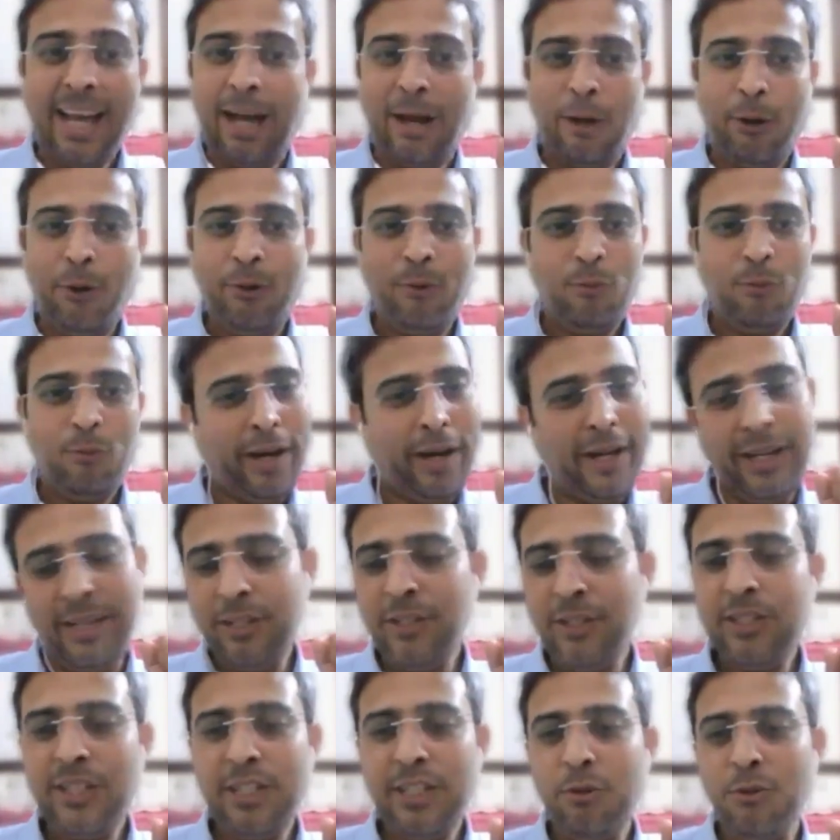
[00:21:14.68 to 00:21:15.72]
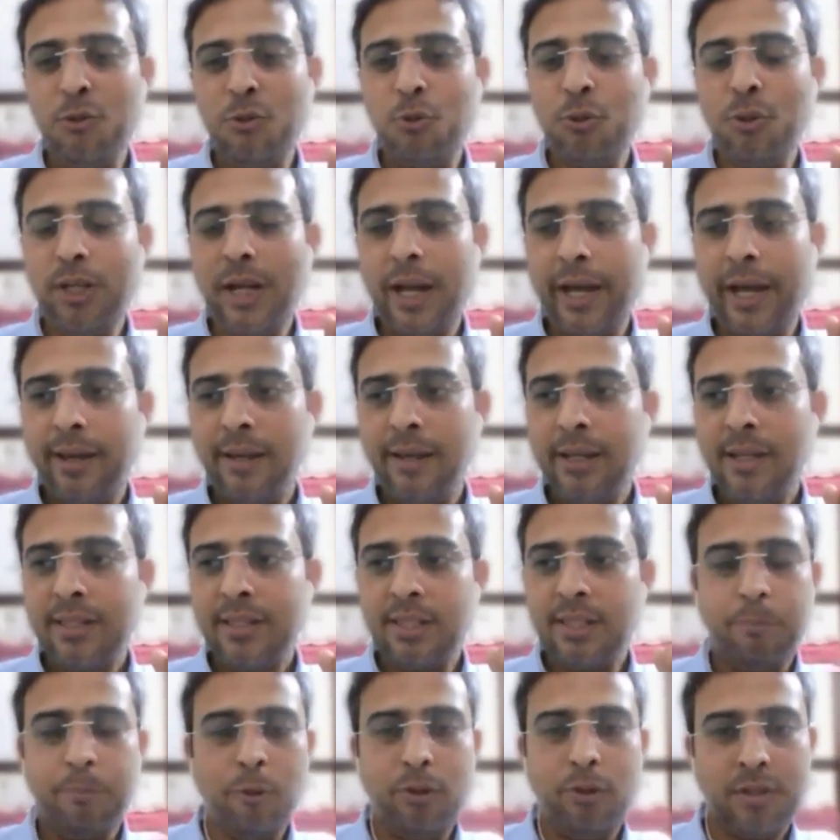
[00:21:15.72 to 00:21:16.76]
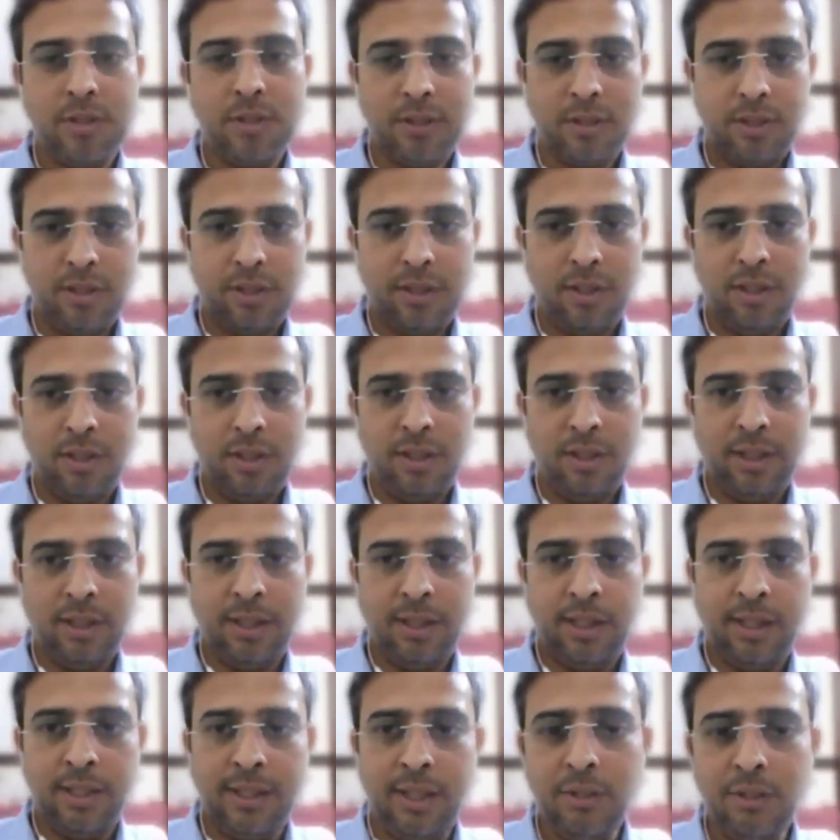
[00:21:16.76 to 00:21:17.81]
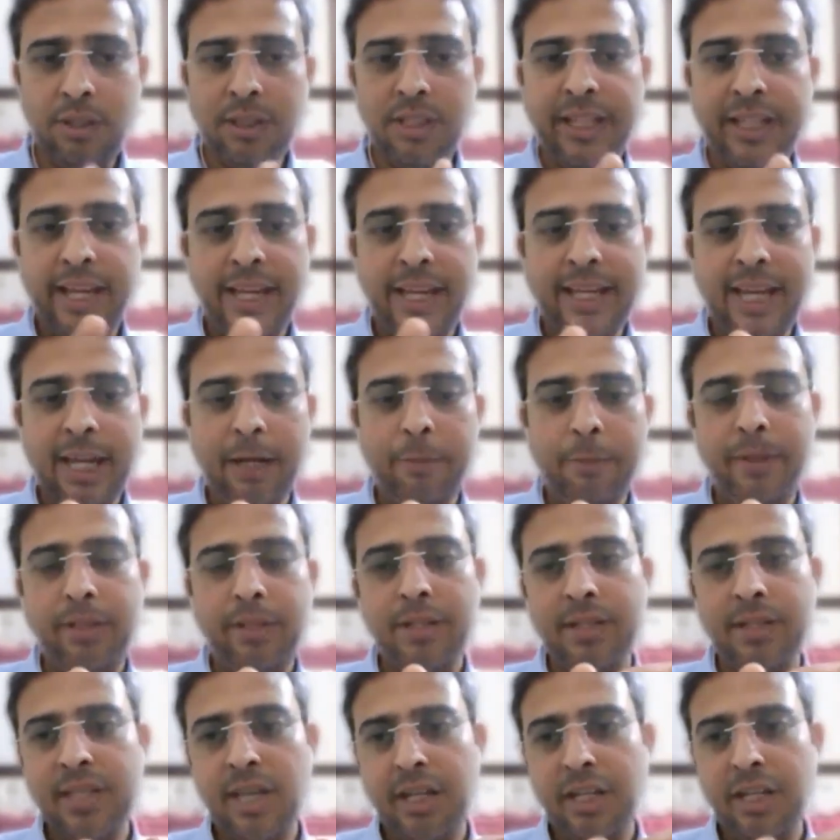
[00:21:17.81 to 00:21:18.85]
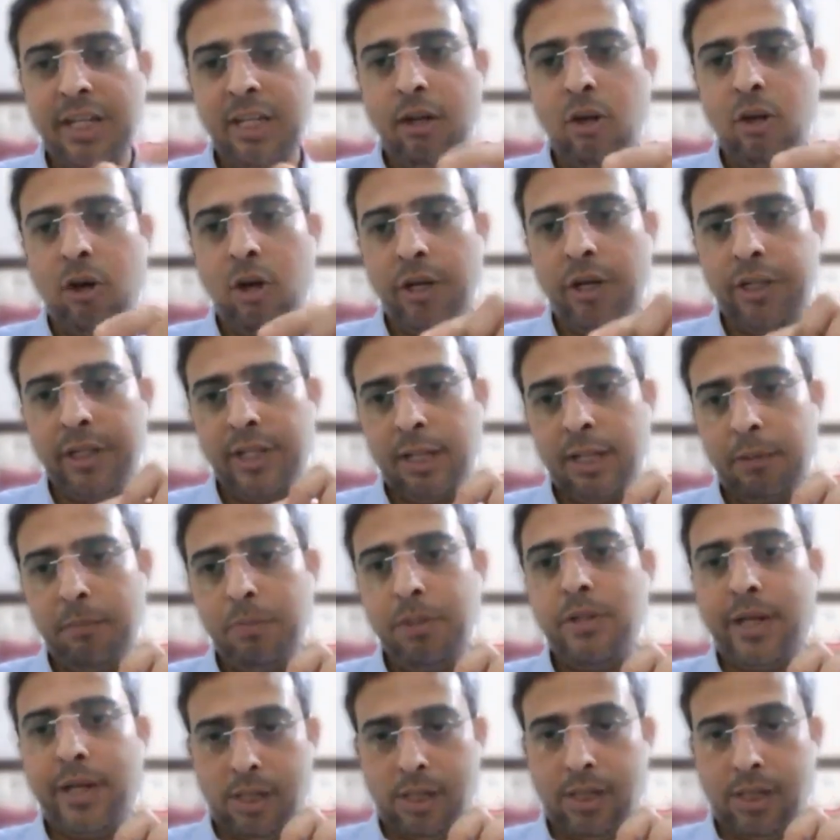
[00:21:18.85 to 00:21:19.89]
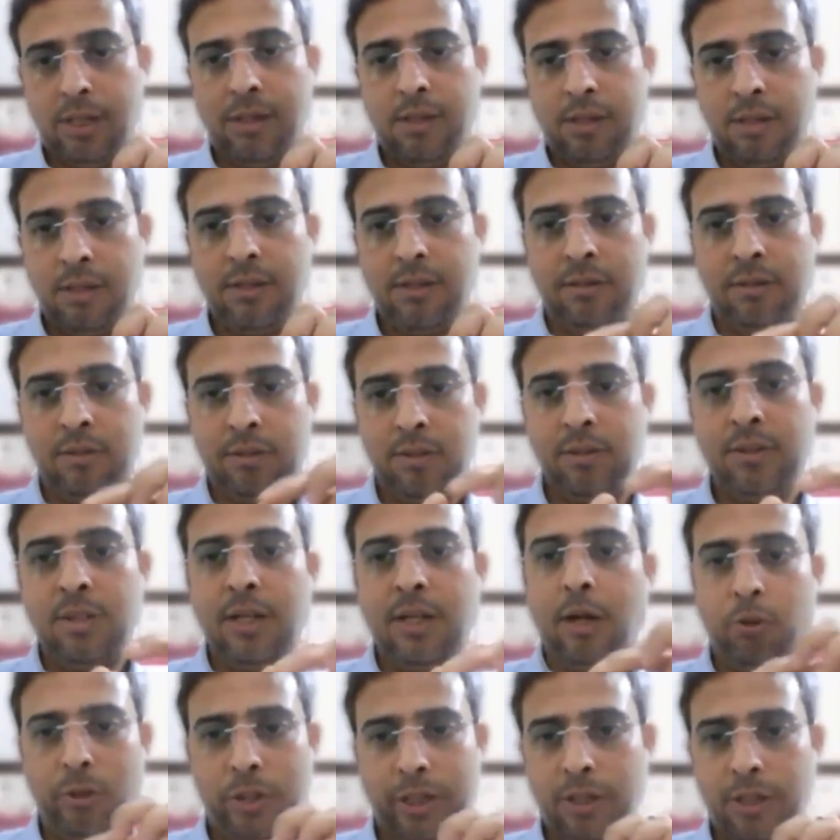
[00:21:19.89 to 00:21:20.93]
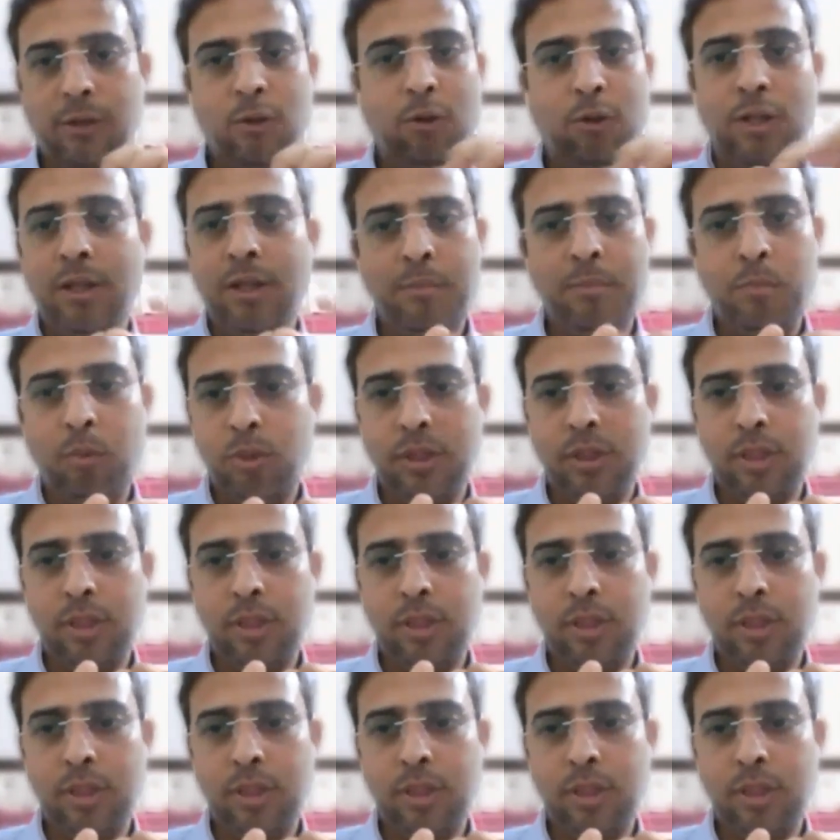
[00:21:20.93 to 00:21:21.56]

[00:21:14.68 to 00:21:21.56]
Now, why she used to cry? Suppose now the day can be the sunny or it can be rainy, cloudy. Okay,